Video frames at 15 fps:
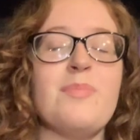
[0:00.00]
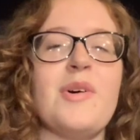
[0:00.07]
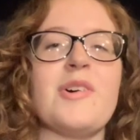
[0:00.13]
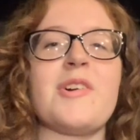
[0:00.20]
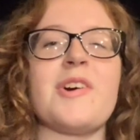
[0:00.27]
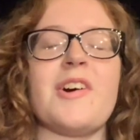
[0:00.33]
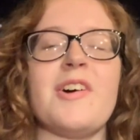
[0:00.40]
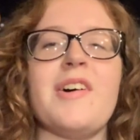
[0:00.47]

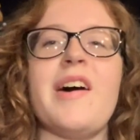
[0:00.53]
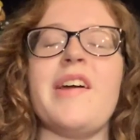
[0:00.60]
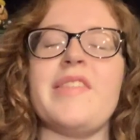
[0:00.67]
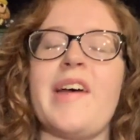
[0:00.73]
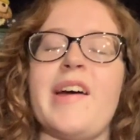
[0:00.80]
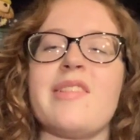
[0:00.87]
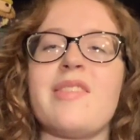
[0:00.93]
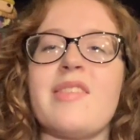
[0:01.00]
Book Girl, and
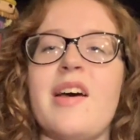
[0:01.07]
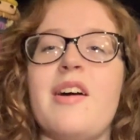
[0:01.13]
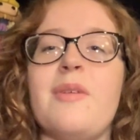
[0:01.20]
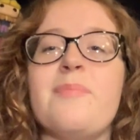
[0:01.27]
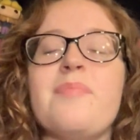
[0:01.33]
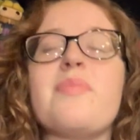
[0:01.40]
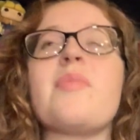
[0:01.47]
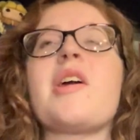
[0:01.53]
that's
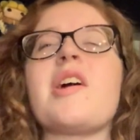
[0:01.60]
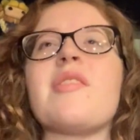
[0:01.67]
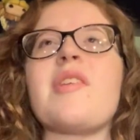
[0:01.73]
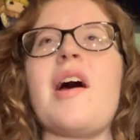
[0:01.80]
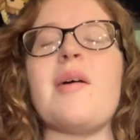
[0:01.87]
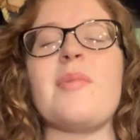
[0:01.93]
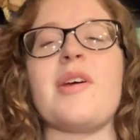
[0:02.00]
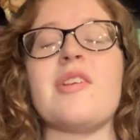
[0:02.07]
because
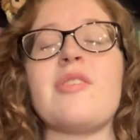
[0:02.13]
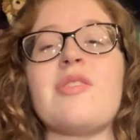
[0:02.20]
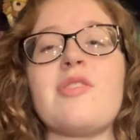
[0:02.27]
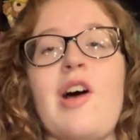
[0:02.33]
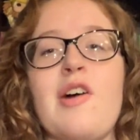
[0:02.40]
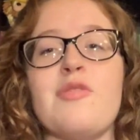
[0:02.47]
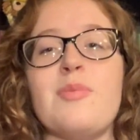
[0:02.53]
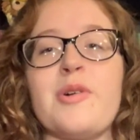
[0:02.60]
I'm a
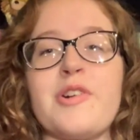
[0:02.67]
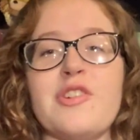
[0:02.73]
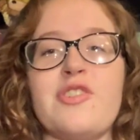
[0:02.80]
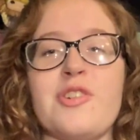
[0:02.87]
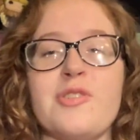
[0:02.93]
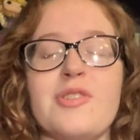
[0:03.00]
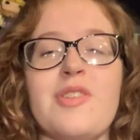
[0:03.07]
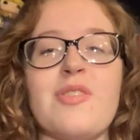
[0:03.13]
sophomore
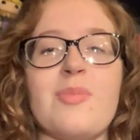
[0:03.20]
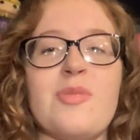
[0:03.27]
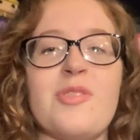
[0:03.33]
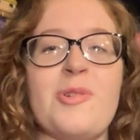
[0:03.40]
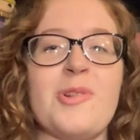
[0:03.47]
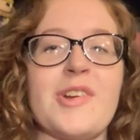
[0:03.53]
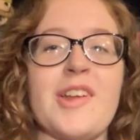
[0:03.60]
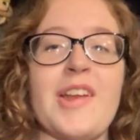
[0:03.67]
journalism
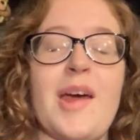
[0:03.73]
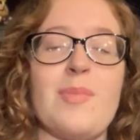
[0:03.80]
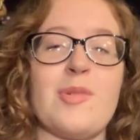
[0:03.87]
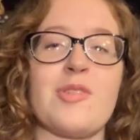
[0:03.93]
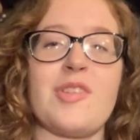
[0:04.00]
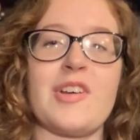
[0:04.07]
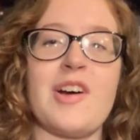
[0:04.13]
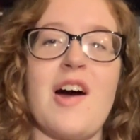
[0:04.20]
student at
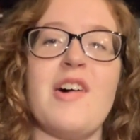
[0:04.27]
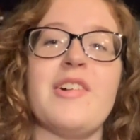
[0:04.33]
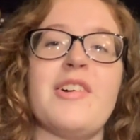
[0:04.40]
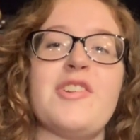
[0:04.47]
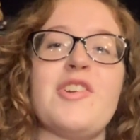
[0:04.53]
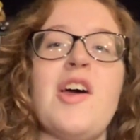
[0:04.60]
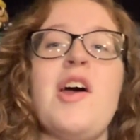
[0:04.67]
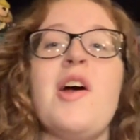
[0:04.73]
Emerson
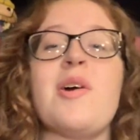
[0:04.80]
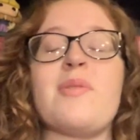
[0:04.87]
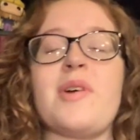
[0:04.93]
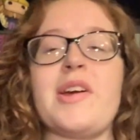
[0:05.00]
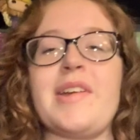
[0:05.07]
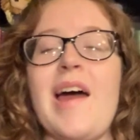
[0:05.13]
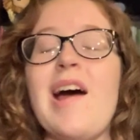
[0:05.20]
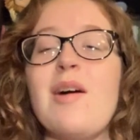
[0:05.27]
College.
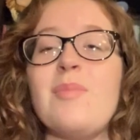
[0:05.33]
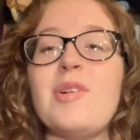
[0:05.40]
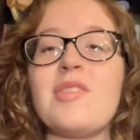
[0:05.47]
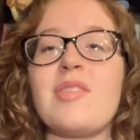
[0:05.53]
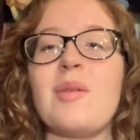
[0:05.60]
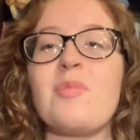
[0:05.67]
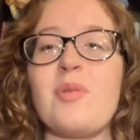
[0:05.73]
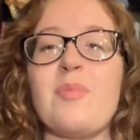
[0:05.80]
Right now I'm on
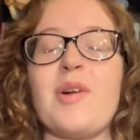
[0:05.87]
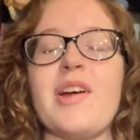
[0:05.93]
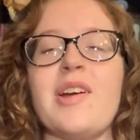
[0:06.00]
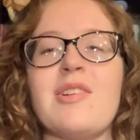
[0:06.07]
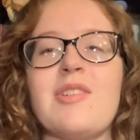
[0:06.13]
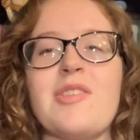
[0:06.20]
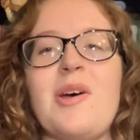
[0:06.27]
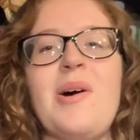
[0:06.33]
summer
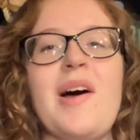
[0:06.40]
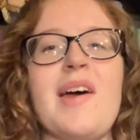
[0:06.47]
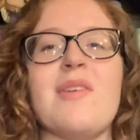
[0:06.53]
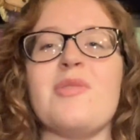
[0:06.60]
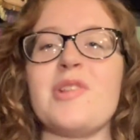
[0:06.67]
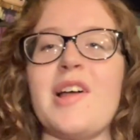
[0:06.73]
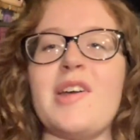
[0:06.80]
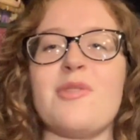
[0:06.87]
break, so I
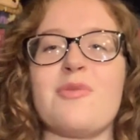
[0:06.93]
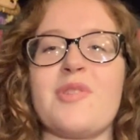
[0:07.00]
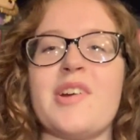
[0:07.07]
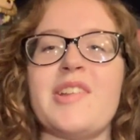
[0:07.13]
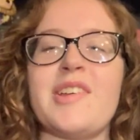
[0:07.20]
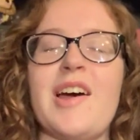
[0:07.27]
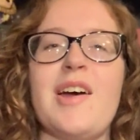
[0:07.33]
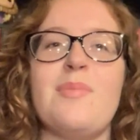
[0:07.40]
have a lot of free
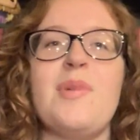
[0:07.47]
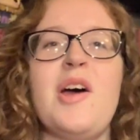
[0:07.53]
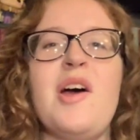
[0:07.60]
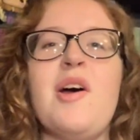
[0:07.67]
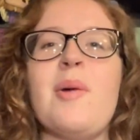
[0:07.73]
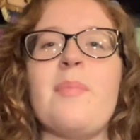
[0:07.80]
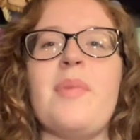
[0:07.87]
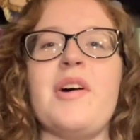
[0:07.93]
time,
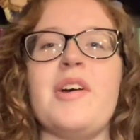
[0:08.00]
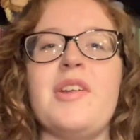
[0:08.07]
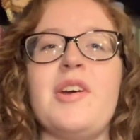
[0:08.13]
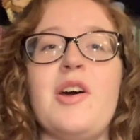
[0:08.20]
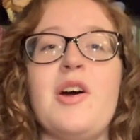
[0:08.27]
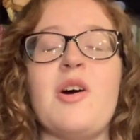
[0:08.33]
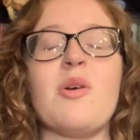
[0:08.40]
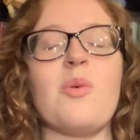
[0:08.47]
but
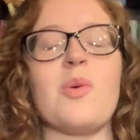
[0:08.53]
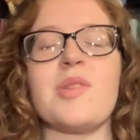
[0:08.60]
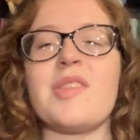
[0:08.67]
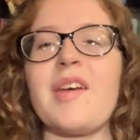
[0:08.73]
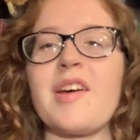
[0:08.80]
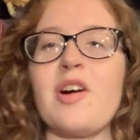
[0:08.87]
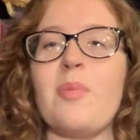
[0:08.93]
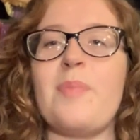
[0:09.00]
once
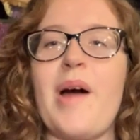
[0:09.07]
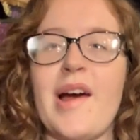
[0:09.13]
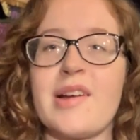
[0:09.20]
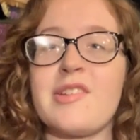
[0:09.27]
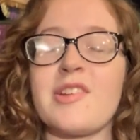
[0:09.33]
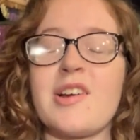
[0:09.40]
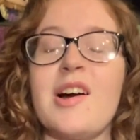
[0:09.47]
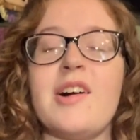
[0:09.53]
I go back
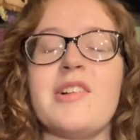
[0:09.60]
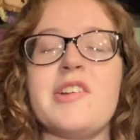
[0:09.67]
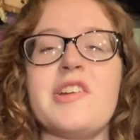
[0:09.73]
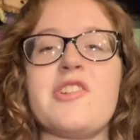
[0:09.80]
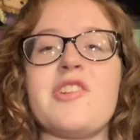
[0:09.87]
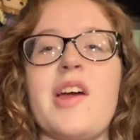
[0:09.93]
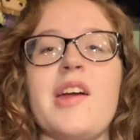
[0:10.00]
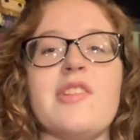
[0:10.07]
to
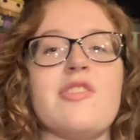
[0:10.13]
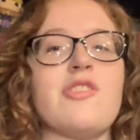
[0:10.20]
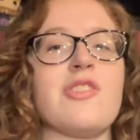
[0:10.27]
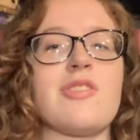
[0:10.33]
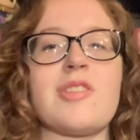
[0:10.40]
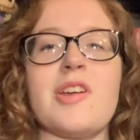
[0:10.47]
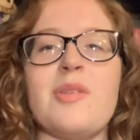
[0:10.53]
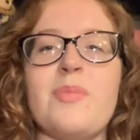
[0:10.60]
college, it's
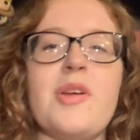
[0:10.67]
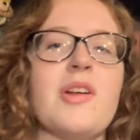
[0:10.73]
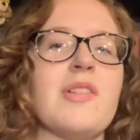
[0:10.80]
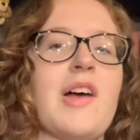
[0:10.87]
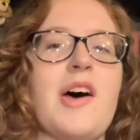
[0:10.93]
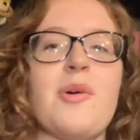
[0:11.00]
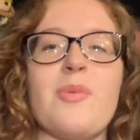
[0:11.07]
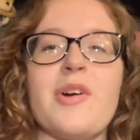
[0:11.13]
just gonna be a
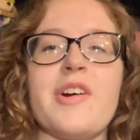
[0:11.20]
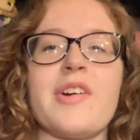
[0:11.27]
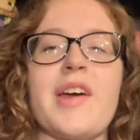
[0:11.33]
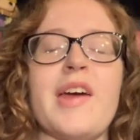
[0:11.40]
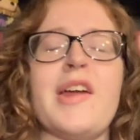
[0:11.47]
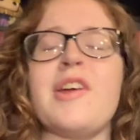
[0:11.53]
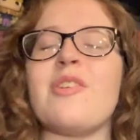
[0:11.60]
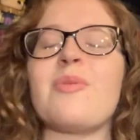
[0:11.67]
lot of work,
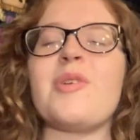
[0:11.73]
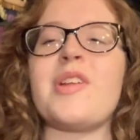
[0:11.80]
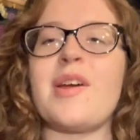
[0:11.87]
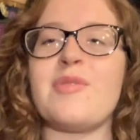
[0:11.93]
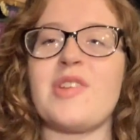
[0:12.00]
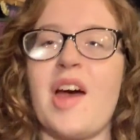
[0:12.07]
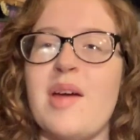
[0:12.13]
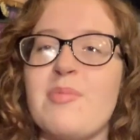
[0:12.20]
and I don't really
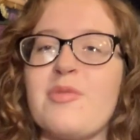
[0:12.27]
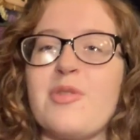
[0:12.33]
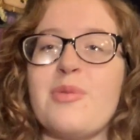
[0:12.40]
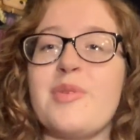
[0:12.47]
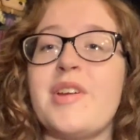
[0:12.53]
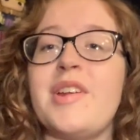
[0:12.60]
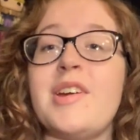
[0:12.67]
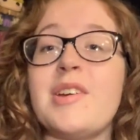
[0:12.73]
have time for
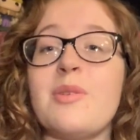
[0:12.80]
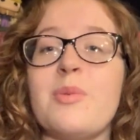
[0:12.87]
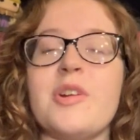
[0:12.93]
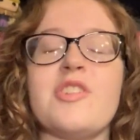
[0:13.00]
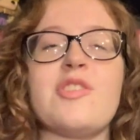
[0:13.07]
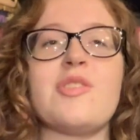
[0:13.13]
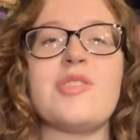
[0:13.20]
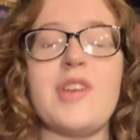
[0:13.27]
reading,
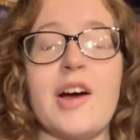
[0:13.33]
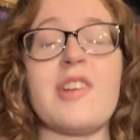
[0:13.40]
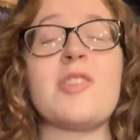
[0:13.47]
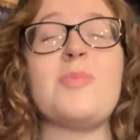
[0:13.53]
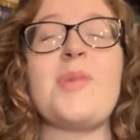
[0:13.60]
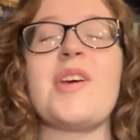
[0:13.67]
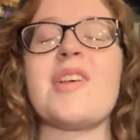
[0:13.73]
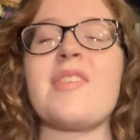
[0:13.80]
which sucks
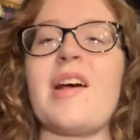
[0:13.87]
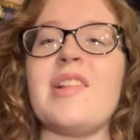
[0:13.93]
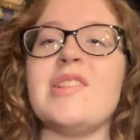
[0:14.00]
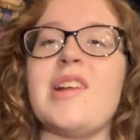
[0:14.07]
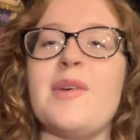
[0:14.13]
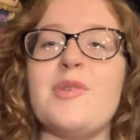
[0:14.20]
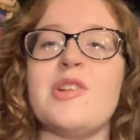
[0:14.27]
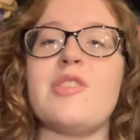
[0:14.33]
because I
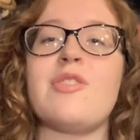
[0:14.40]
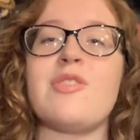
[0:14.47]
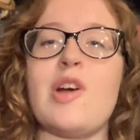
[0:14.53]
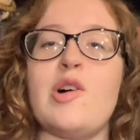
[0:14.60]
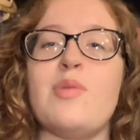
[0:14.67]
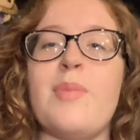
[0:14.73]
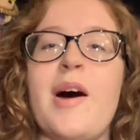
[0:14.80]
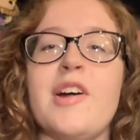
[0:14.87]
love it
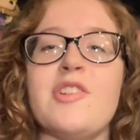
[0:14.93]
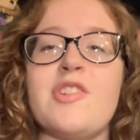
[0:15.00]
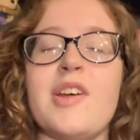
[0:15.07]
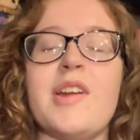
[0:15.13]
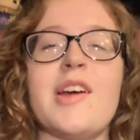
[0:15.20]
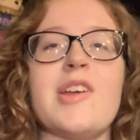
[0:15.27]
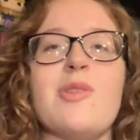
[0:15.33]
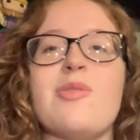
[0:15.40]
so much,
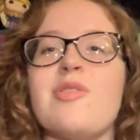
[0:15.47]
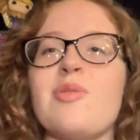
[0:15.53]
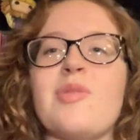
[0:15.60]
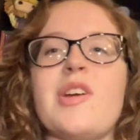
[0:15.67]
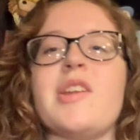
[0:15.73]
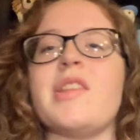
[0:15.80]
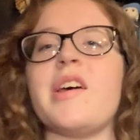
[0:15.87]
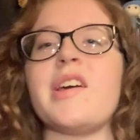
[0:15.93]
and I used to
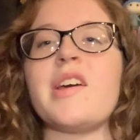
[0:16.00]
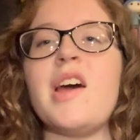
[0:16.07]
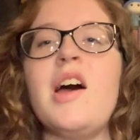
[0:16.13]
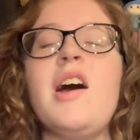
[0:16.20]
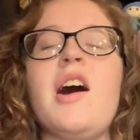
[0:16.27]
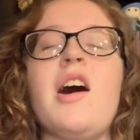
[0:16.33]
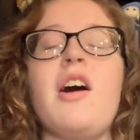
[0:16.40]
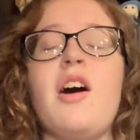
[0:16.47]
read like
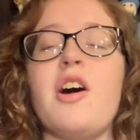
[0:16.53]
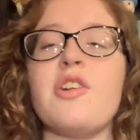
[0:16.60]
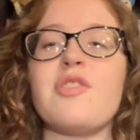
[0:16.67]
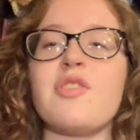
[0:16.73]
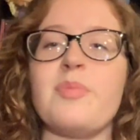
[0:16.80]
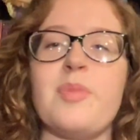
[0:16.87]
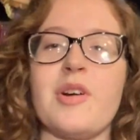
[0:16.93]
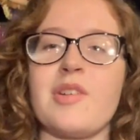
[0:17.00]

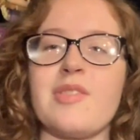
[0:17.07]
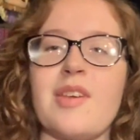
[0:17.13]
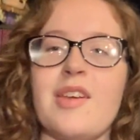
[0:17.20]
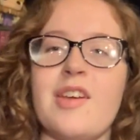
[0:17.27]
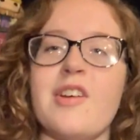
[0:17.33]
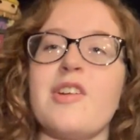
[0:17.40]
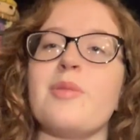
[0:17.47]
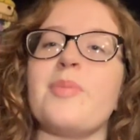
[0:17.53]
100 books a
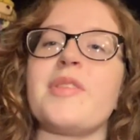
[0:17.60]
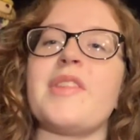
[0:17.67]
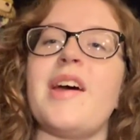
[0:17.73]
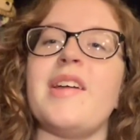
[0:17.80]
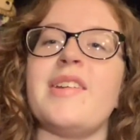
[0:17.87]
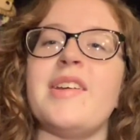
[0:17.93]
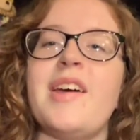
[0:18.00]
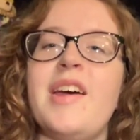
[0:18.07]
year, but
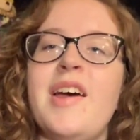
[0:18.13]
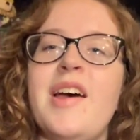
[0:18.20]
then